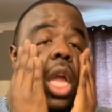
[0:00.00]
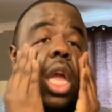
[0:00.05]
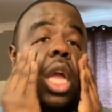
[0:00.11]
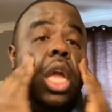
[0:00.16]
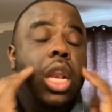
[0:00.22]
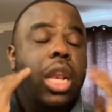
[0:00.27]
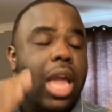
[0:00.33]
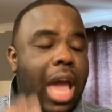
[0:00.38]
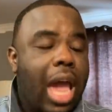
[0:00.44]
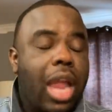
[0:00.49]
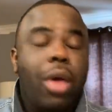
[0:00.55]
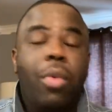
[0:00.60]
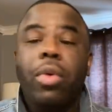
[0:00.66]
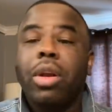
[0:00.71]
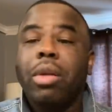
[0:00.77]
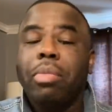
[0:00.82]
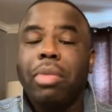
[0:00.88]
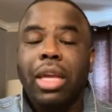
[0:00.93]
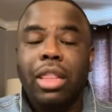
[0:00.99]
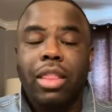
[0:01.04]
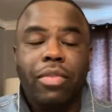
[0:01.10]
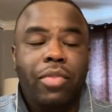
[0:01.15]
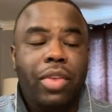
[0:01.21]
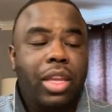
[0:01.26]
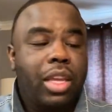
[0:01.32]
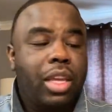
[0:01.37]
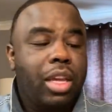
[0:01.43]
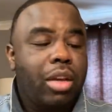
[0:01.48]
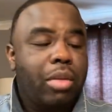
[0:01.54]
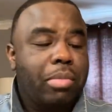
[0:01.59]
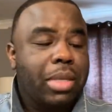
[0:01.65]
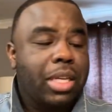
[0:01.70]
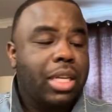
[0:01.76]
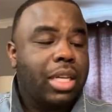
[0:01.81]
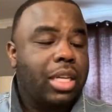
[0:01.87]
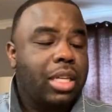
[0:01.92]
Now, I don't want to play the video
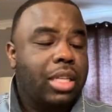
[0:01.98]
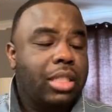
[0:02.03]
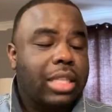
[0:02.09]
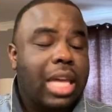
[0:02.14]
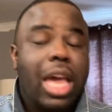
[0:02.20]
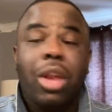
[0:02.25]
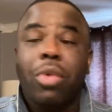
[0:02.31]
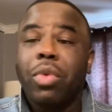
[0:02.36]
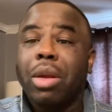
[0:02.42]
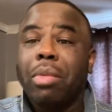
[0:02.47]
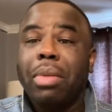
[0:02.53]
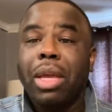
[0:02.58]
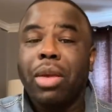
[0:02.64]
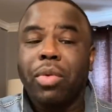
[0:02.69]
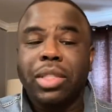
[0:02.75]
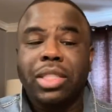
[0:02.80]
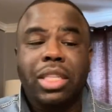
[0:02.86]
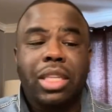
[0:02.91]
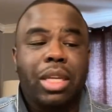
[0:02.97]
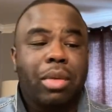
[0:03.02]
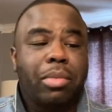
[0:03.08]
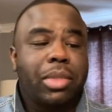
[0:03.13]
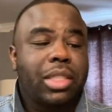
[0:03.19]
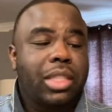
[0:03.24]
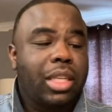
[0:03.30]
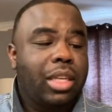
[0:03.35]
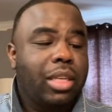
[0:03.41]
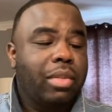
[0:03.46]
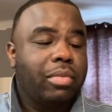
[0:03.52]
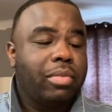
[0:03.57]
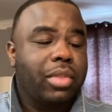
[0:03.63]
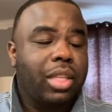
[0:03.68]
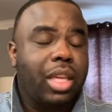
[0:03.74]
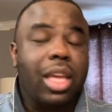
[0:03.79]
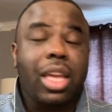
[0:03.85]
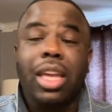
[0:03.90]
because I don't want to play with
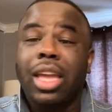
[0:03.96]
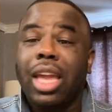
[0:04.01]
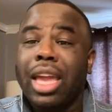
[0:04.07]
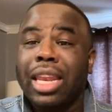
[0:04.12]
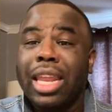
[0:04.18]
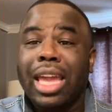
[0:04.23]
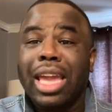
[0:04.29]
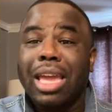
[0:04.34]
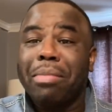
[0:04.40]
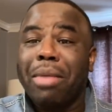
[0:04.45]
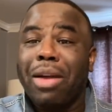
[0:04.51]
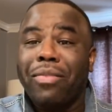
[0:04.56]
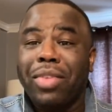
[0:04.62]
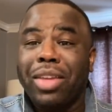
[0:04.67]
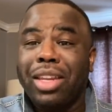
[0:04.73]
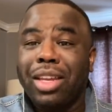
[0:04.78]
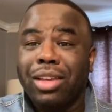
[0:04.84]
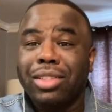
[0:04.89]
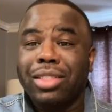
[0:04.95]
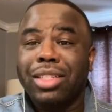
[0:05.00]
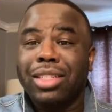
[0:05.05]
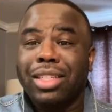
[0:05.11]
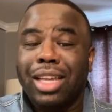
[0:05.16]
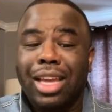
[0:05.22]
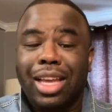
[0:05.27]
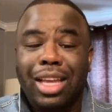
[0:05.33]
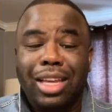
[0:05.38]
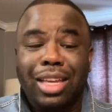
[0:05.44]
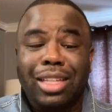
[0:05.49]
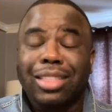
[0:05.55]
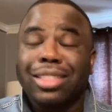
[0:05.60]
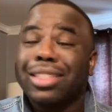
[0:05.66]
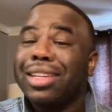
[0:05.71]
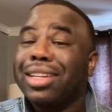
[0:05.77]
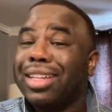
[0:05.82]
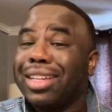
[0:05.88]
TMZ. And they get my video took down. Because,
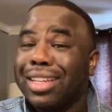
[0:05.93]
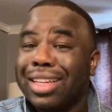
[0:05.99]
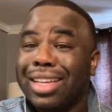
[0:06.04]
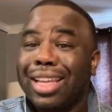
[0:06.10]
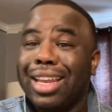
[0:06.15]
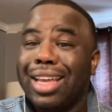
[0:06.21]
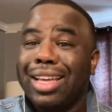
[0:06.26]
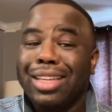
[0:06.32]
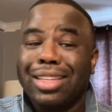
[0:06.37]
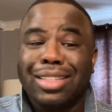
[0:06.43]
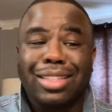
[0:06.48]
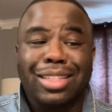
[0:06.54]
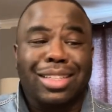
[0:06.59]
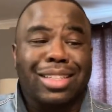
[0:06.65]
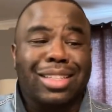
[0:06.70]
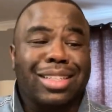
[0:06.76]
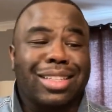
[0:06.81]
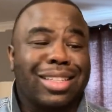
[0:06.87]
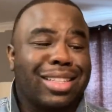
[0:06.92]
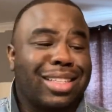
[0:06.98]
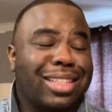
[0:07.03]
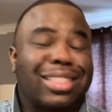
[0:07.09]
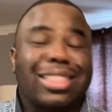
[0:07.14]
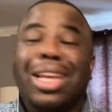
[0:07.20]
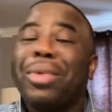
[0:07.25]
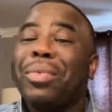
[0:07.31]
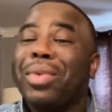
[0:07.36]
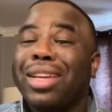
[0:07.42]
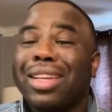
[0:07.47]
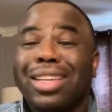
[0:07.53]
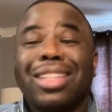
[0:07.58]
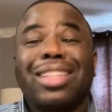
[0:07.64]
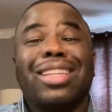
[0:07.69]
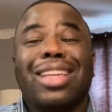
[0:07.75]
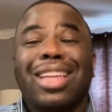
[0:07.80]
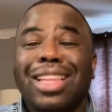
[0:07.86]
girl, hello?
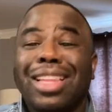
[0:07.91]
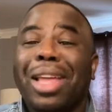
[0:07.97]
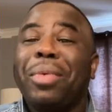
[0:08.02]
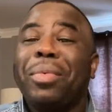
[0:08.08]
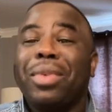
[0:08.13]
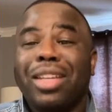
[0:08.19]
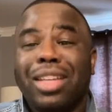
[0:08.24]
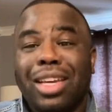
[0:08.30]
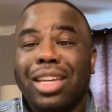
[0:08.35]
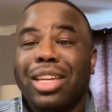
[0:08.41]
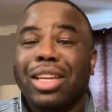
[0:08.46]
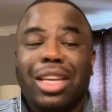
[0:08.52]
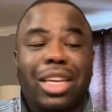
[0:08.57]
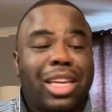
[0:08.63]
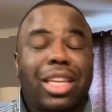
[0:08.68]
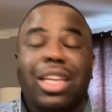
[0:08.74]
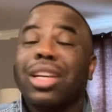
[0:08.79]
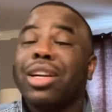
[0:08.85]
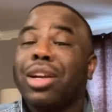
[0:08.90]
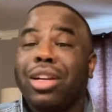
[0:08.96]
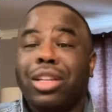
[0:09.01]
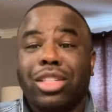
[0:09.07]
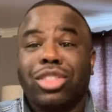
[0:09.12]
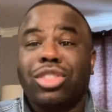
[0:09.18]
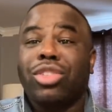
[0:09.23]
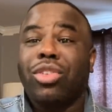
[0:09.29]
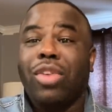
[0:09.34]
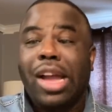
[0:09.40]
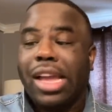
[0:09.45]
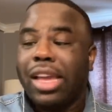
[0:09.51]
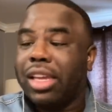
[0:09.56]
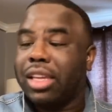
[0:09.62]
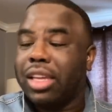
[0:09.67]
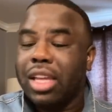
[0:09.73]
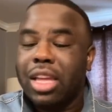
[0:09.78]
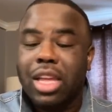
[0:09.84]
Because they will give your girl a
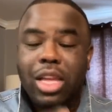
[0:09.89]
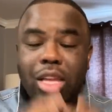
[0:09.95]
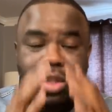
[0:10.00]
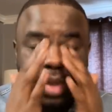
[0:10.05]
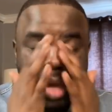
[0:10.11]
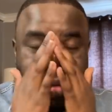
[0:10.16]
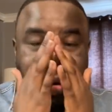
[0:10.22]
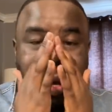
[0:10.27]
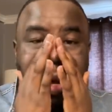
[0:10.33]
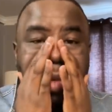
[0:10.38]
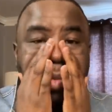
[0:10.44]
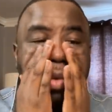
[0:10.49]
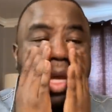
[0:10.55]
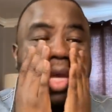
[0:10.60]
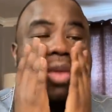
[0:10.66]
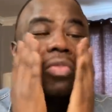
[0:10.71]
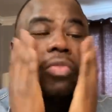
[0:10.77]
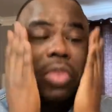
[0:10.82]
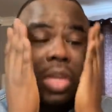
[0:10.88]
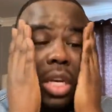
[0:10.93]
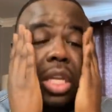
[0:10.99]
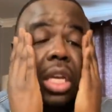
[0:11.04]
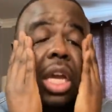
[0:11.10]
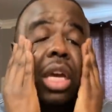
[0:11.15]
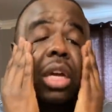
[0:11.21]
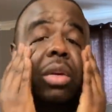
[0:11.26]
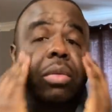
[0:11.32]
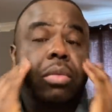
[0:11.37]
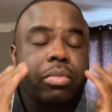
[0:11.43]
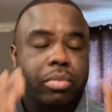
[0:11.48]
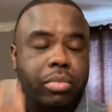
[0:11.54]
strike. So, I'm not going to play the video.